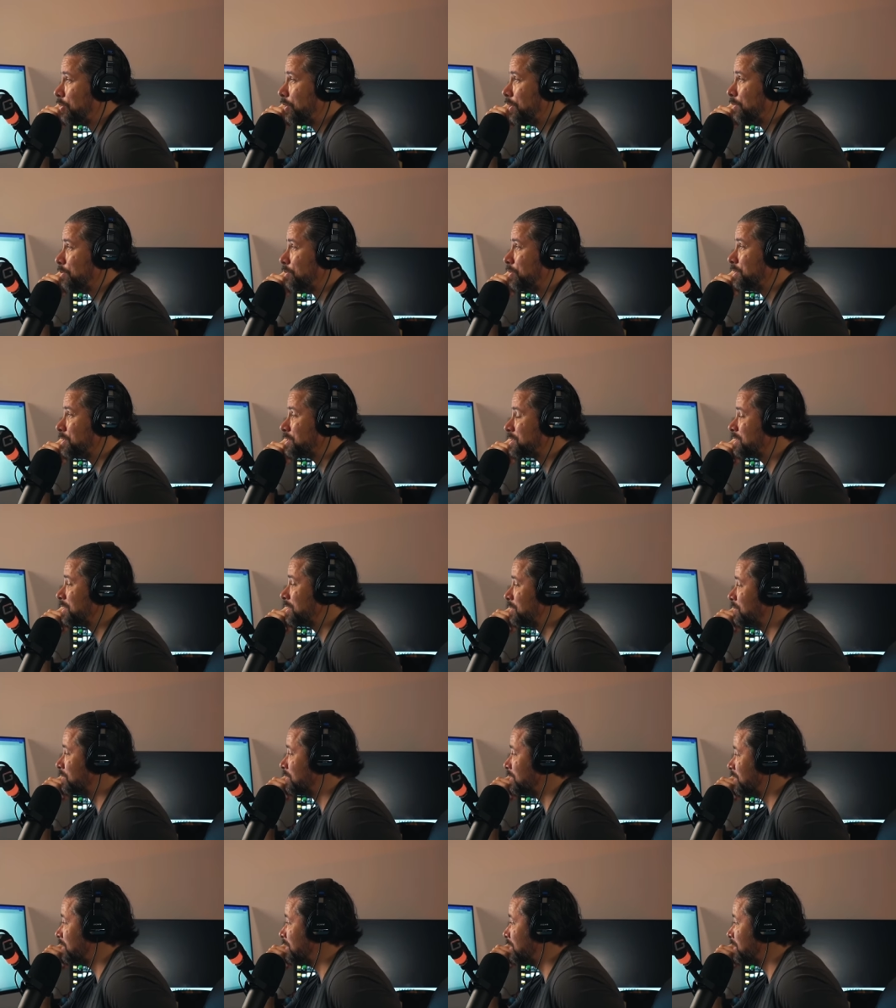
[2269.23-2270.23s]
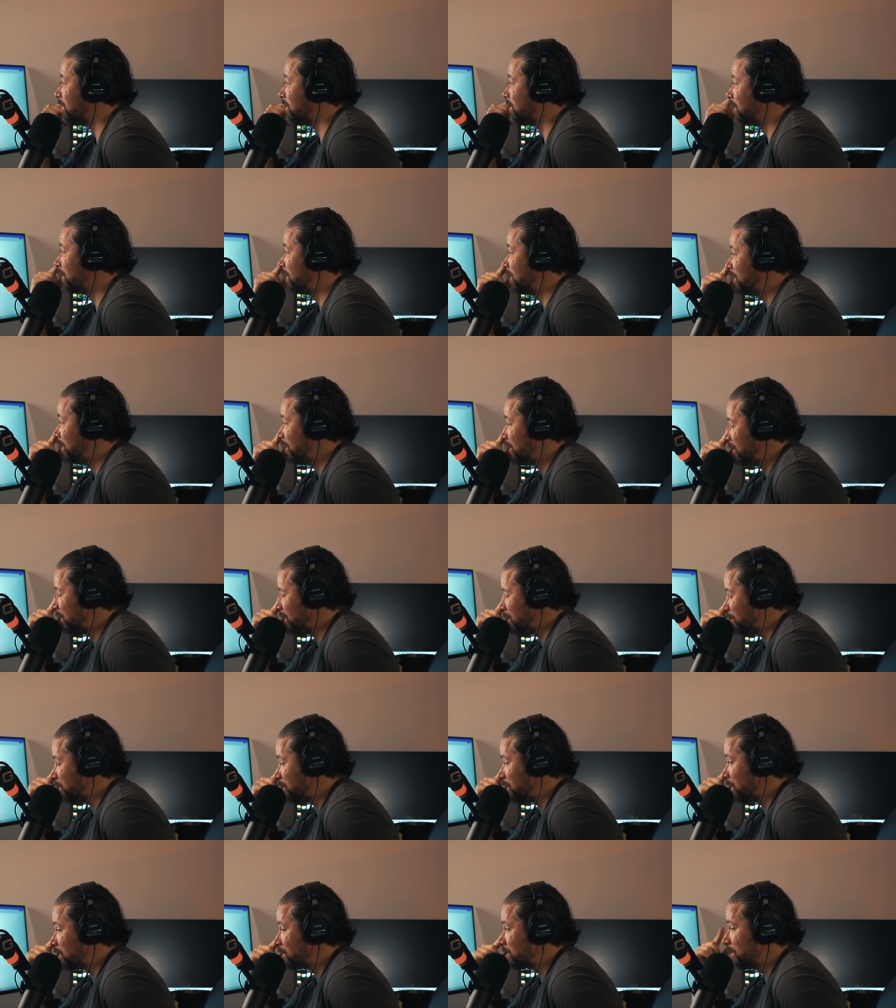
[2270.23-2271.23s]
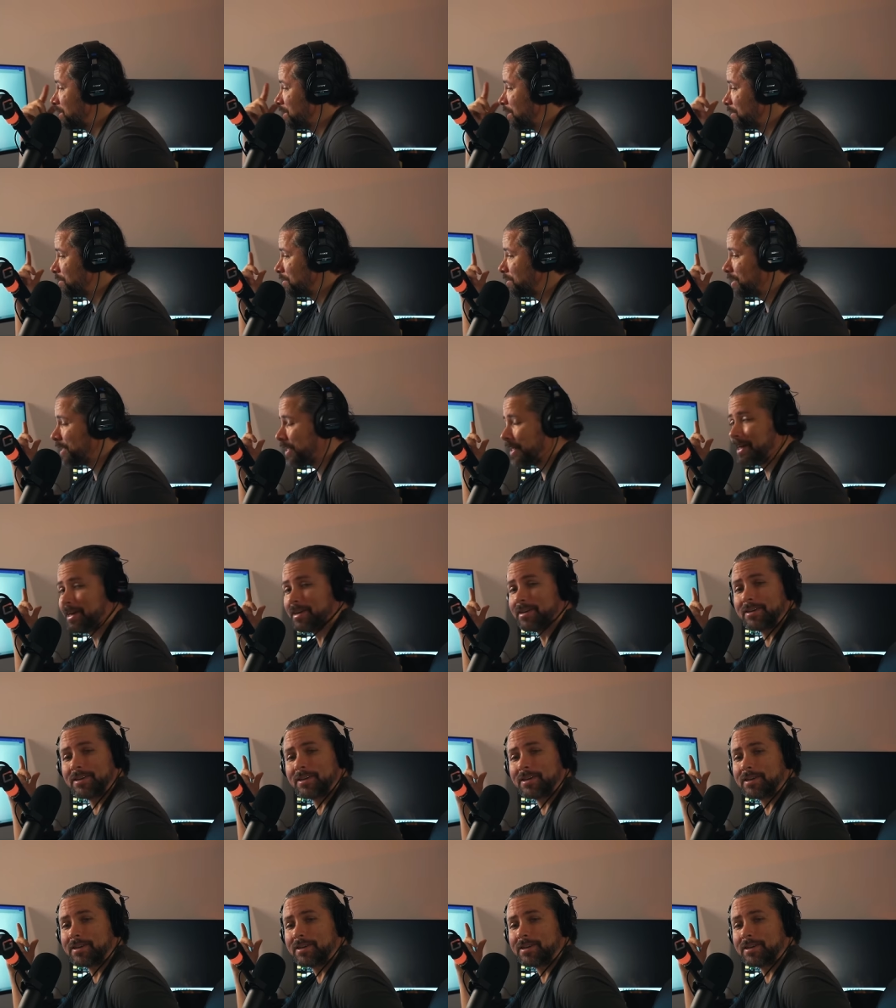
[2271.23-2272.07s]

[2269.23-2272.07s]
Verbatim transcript: what was going on. Just the other day,